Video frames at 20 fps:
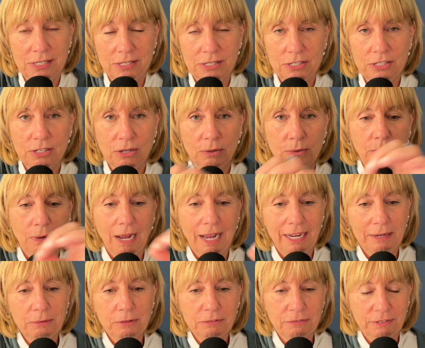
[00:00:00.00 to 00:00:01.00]
So
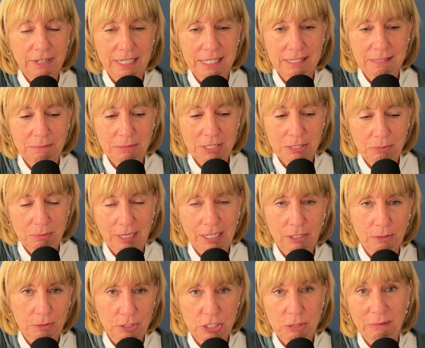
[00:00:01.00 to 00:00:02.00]
I will find sometimes when I
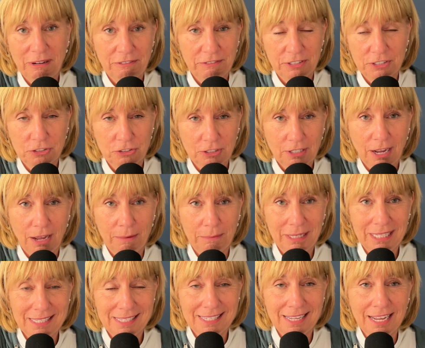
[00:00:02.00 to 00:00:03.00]
go into my filtered
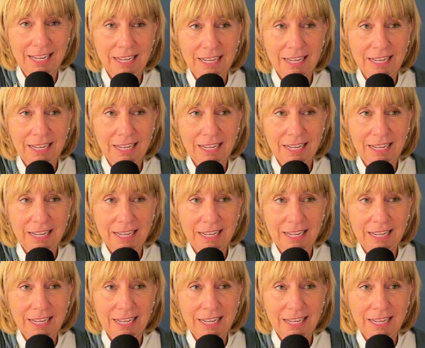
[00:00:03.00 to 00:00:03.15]
comments,